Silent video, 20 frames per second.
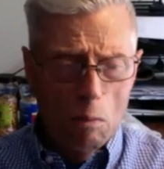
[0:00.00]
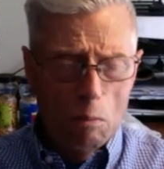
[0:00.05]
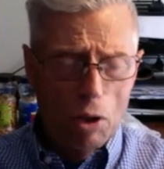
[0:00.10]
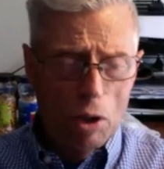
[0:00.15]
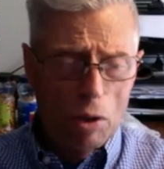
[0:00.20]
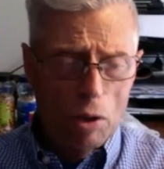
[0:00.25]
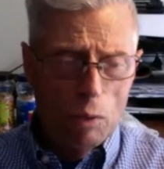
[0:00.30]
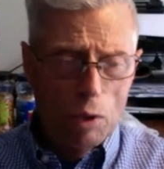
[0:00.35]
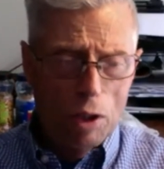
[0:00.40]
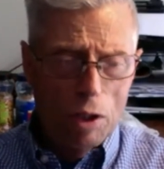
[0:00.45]

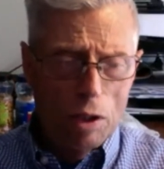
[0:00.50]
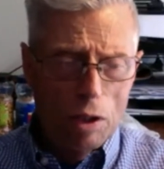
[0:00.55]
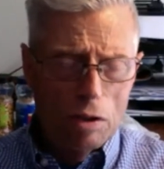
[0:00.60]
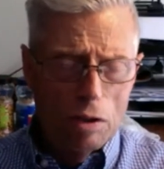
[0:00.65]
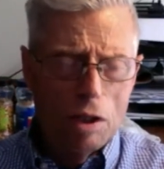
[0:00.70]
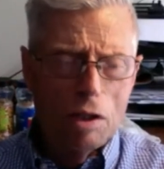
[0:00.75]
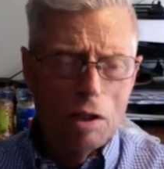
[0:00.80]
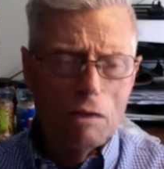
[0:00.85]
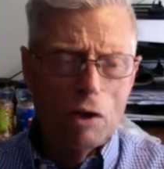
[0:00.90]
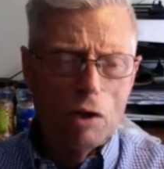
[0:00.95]
but we can
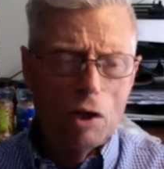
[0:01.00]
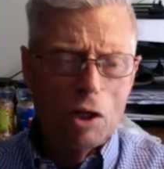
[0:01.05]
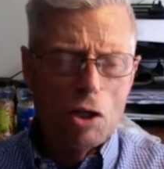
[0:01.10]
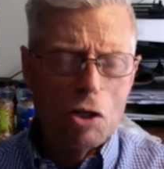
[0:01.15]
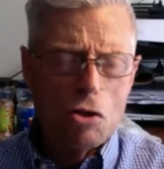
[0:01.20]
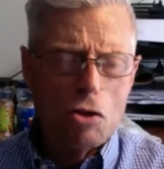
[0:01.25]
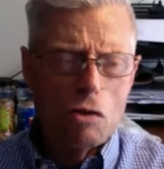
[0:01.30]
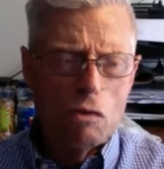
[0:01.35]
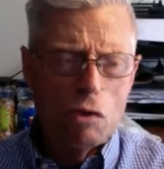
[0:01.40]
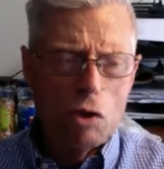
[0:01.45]
take
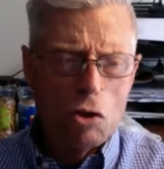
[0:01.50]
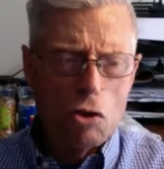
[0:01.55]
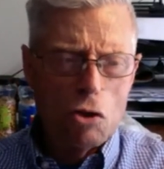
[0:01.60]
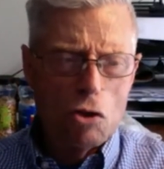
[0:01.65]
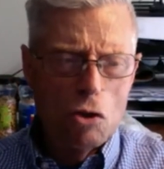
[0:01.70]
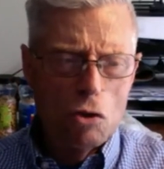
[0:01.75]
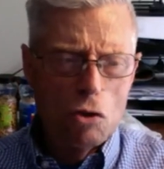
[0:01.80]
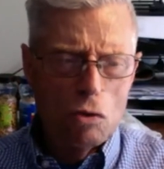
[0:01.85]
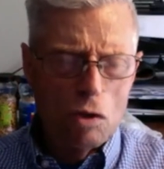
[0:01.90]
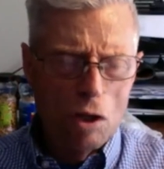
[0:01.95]
advantage of this
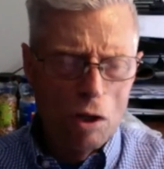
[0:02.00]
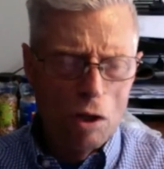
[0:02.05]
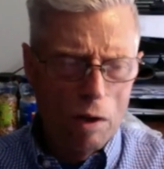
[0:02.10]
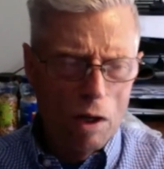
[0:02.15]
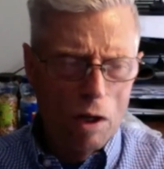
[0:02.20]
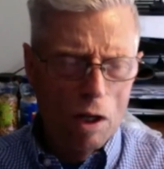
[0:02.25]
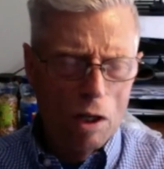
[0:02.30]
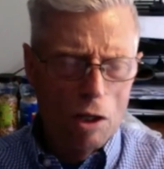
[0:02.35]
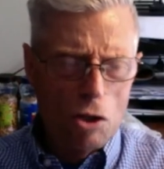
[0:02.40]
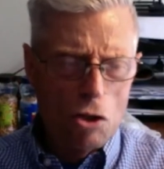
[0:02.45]
new
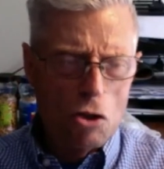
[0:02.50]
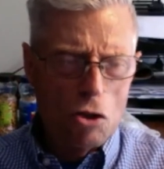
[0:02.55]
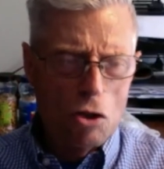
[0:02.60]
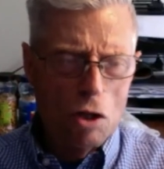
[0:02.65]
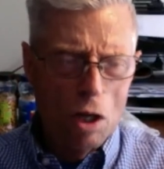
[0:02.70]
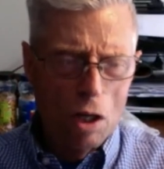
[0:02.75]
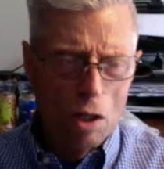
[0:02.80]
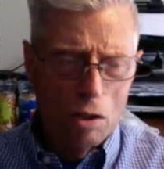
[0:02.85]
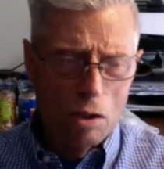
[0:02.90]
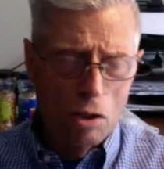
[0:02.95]

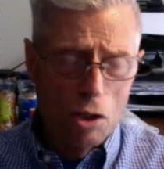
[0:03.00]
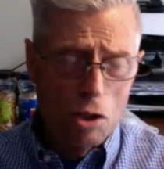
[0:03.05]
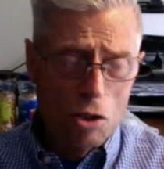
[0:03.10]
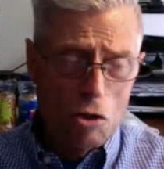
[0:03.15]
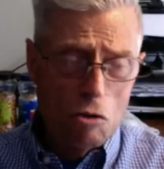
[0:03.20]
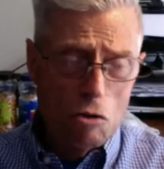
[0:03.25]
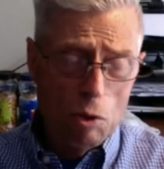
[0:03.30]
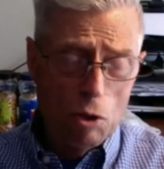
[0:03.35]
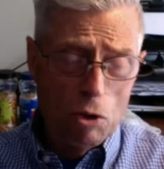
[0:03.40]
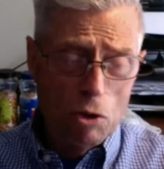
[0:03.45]
technology and the
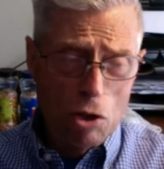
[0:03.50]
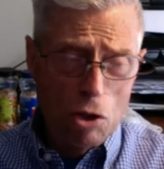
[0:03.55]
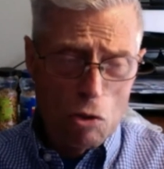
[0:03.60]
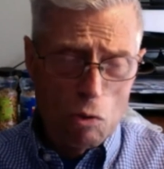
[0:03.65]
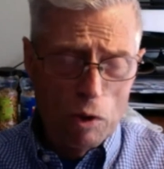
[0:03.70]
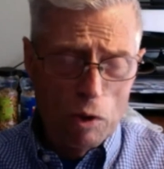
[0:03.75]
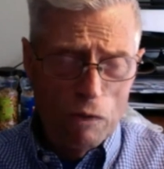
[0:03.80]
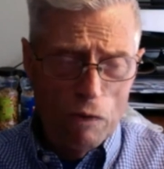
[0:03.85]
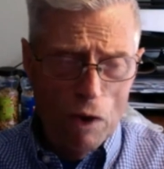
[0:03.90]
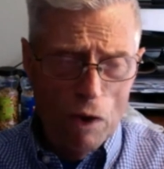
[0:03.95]

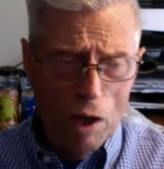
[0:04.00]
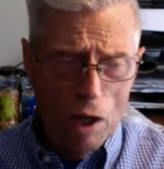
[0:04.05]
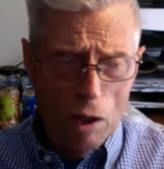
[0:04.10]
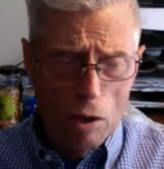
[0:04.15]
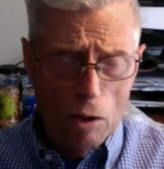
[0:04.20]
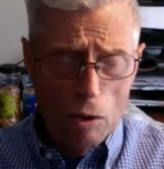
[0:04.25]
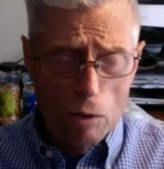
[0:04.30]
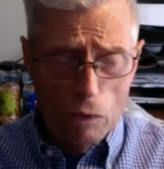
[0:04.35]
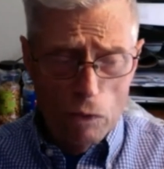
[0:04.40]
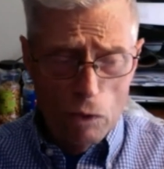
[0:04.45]
experience we've
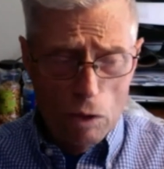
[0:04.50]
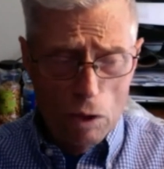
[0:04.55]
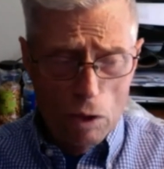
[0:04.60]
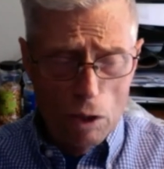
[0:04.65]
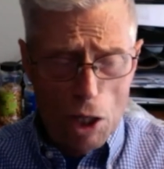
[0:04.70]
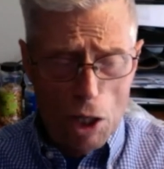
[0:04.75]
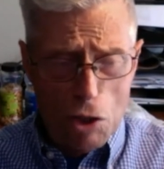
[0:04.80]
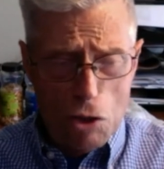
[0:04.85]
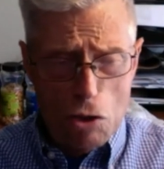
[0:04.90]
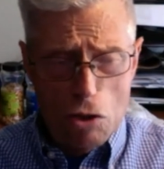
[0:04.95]
had over the
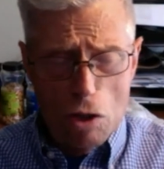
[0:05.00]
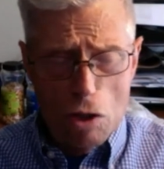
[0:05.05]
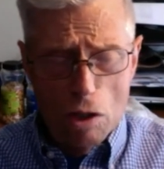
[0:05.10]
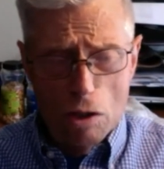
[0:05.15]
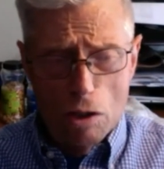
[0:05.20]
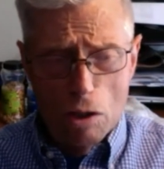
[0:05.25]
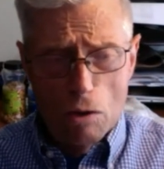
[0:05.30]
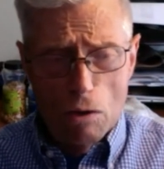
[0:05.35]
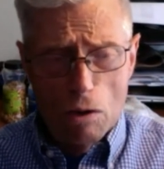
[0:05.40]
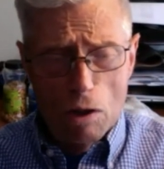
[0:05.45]
last
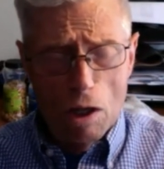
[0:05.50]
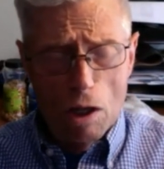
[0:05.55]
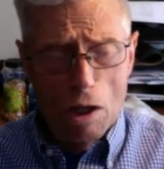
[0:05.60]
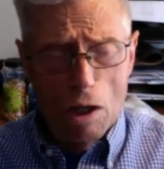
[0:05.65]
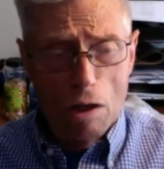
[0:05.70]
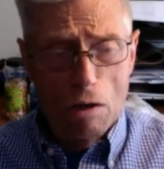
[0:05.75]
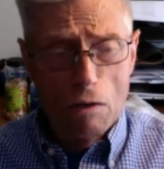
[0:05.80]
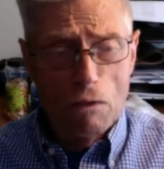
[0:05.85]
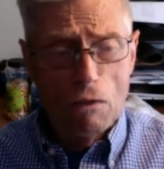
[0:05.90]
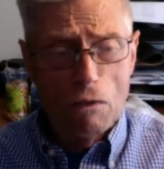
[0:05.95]
year and a
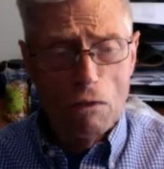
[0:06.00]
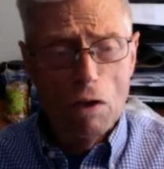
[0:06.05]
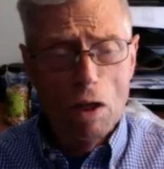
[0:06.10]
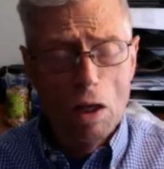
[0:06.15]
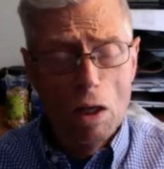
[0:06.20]
half.